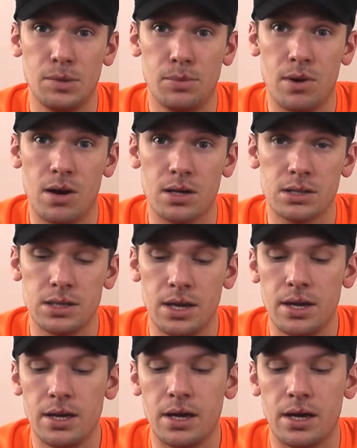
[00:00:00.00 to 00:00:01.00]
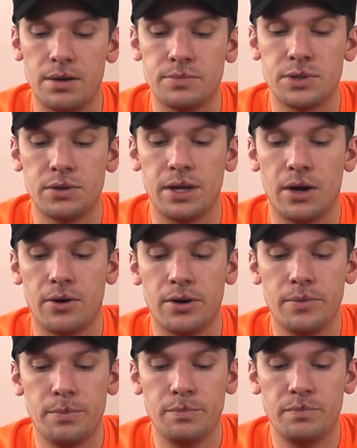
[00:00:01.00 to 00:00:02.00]
the box. So they
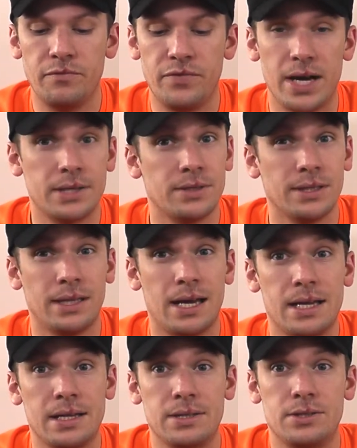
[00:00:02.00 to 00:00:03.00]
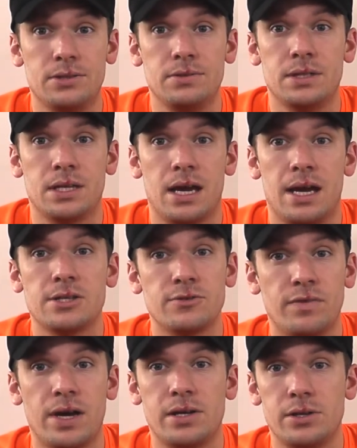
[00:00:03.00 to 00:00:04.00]
are factoring that into the cash
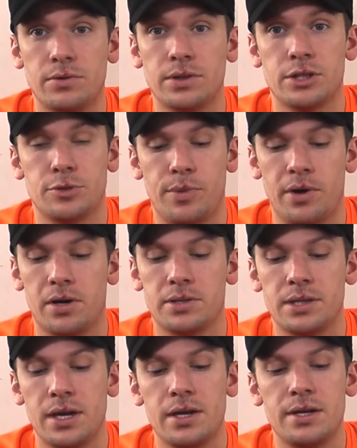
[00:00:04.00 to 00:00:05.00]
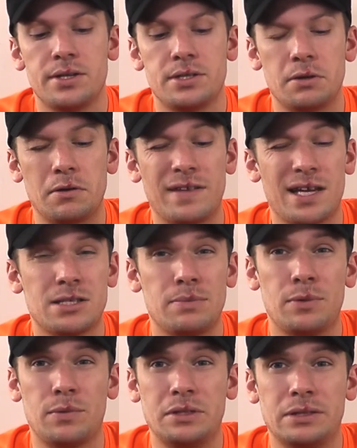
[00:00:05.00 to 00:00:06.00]
value on this box. So if that's
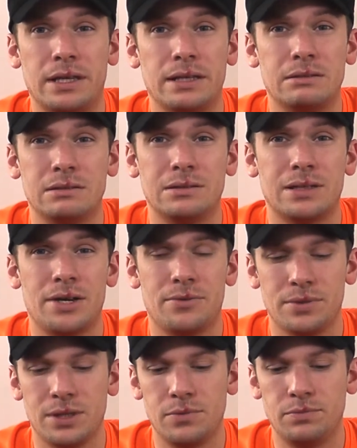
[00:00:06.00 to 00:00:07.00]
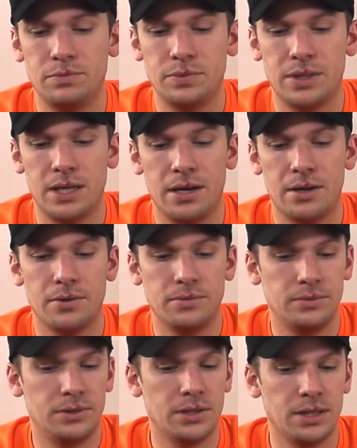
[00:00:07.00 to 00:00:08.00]
something where you're like, oh, I don't really care,
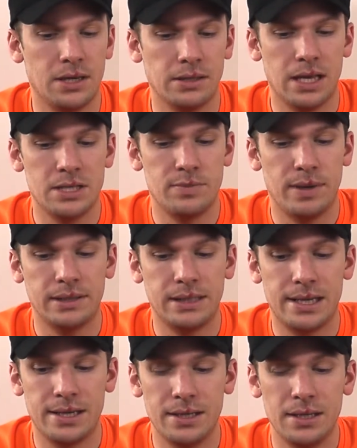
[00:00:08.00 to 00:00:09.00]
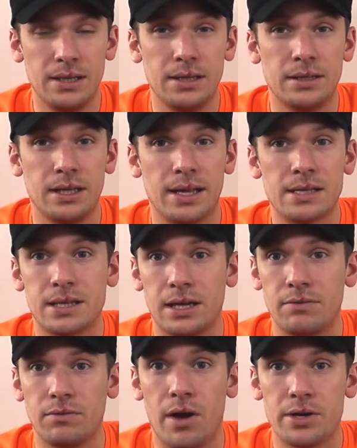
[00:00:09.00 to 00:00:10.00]
couldn't care less about that, then that's
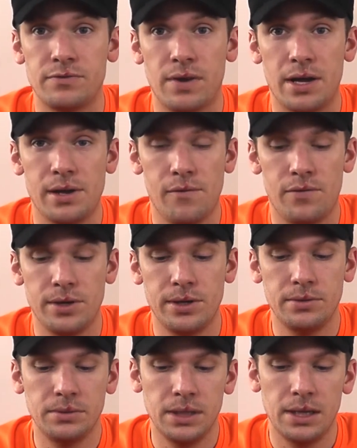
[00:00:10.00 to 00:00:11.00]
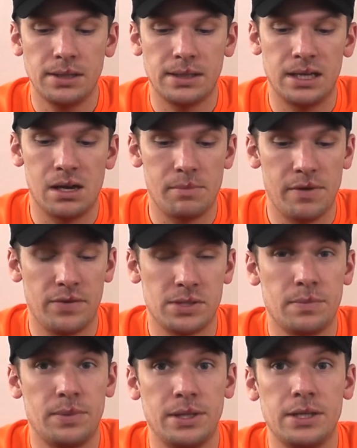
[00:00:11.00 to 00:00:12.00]
kind of lost value for you. If it's
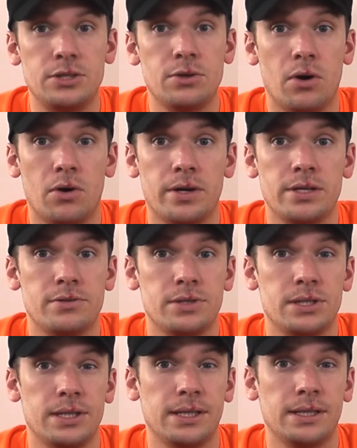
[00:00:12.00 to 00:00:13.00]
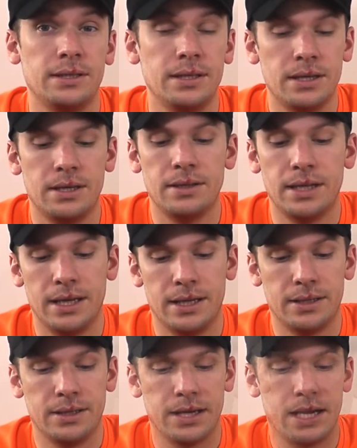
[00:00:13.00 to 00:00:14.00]
something that you are interested in,
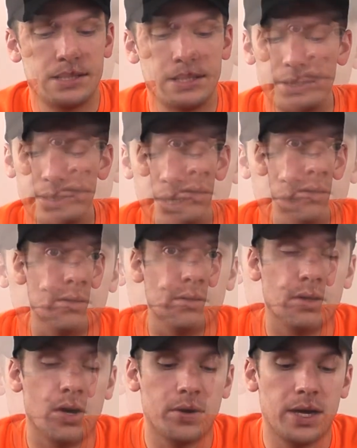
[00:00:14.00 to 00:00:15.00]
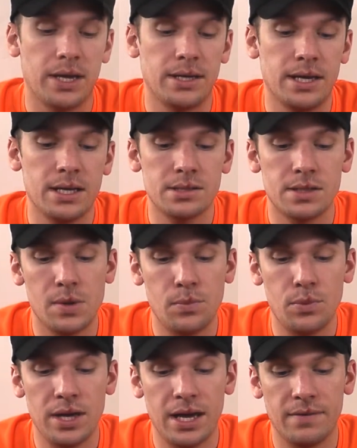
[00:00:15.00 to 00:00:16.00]
then I guess that is kind of cool. Okay, next
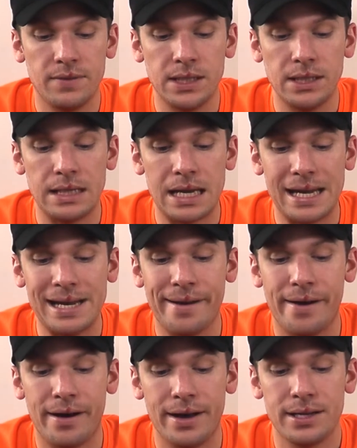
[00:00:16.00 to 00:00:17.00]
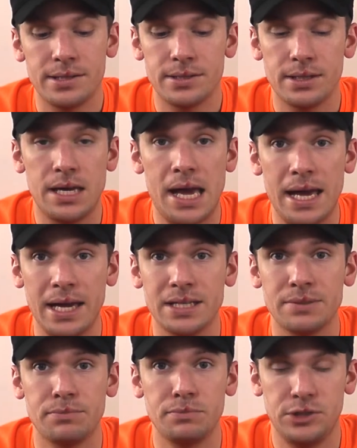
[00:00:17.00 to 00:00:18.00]
up we have the Night Eyes
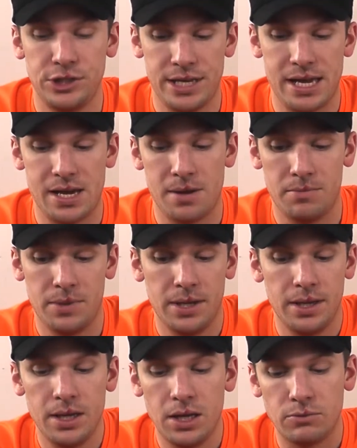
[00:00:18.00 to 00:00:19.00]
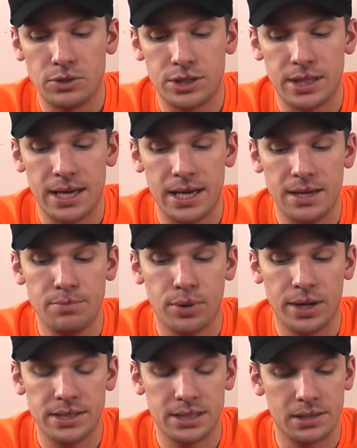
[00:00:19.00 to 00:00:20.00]
Cam Jam, which they
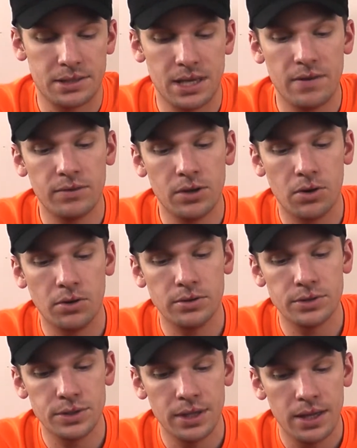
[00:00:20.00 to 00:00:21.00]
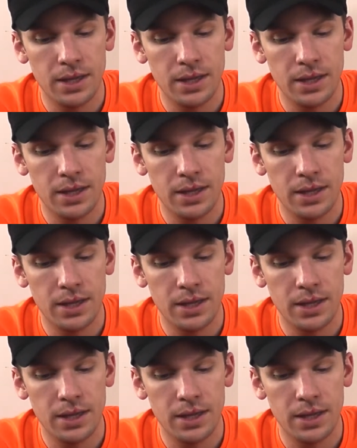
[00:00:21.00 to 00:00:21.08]
price at $7.